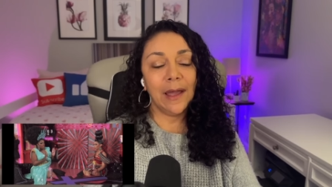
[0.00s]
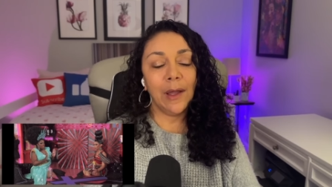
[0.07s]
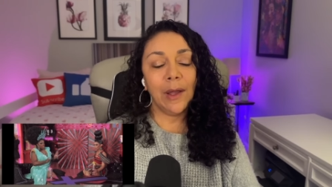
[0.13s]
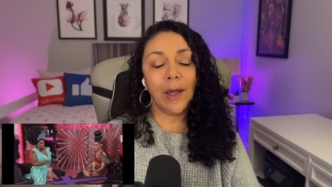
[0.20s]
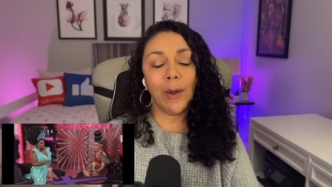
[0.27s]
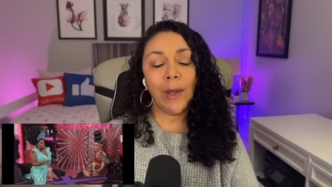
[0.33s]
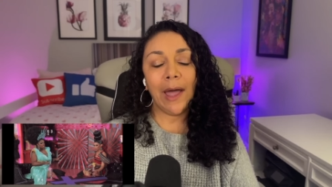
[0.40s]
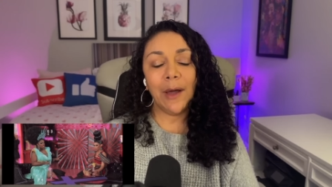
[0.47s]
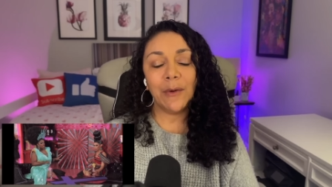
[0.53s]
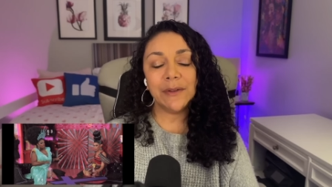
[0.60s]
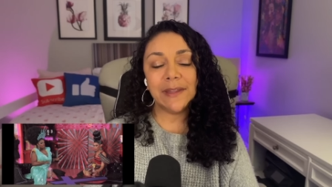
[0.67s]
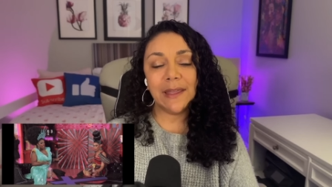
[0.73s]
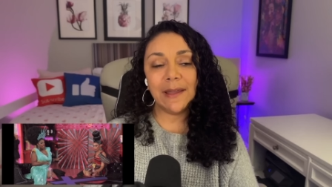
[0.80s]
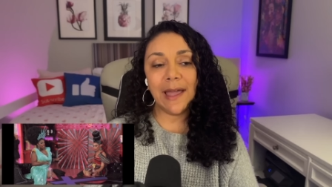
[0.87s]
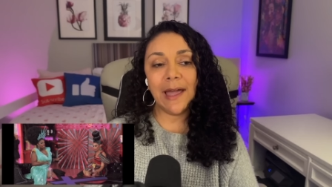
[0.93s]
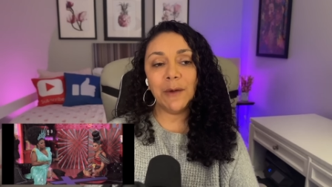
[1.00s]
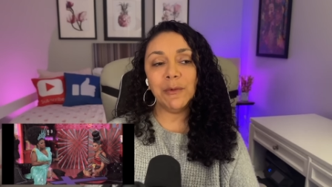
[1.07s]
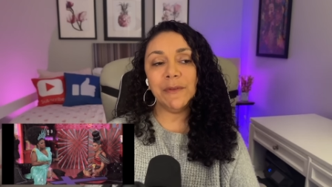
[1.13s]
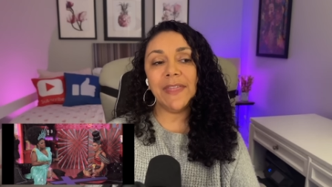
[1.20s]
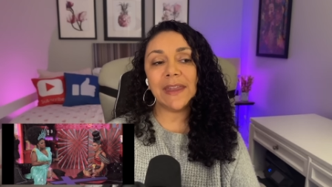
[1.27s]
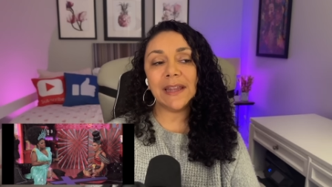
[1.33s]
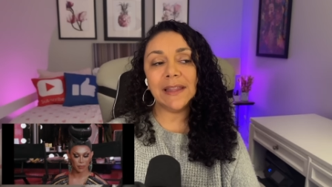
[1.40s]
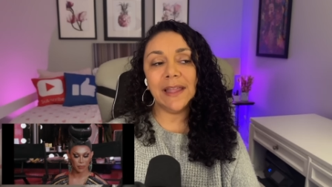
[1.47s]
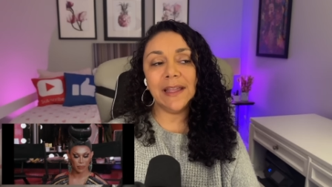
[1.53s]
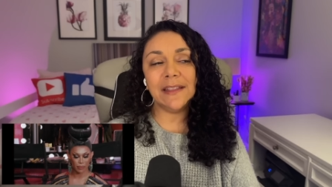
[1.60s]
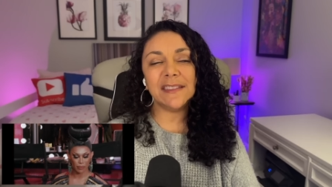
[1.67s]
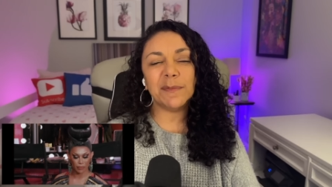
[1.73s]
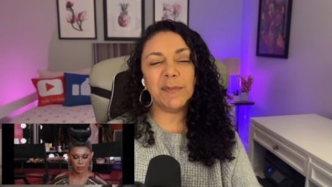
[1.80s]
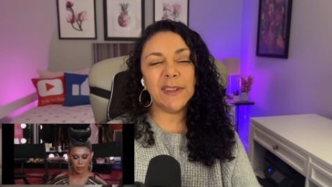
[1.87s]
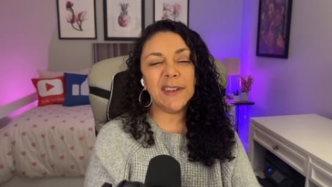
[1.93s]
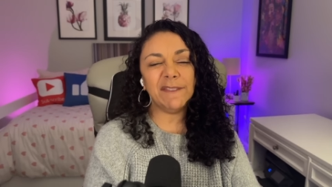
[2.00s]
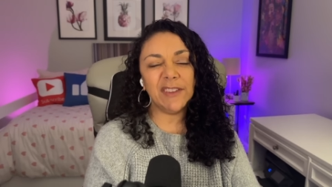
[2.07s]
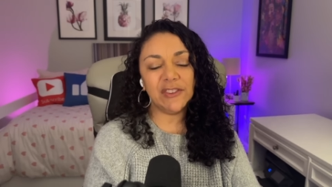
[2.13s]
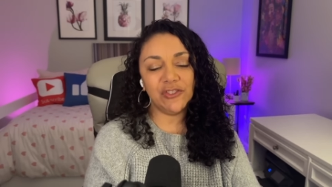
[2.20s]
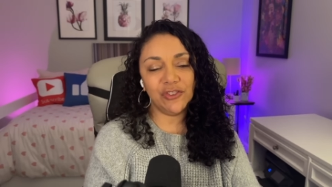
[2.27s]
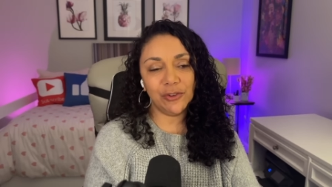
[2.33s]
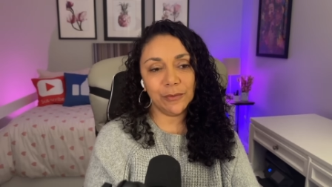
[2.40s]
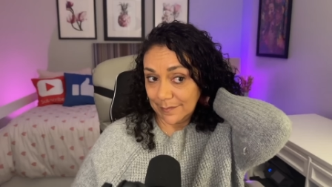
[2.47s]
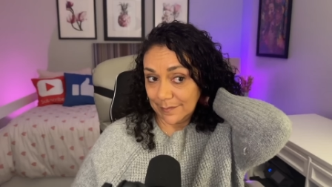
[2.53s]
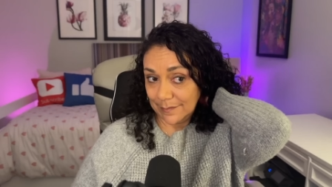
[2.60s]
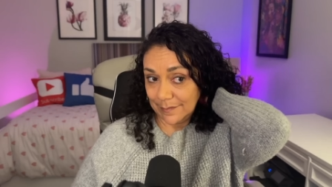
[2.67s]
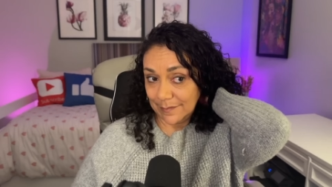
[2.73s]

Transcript: I'm gonna how would that alliance benefit you?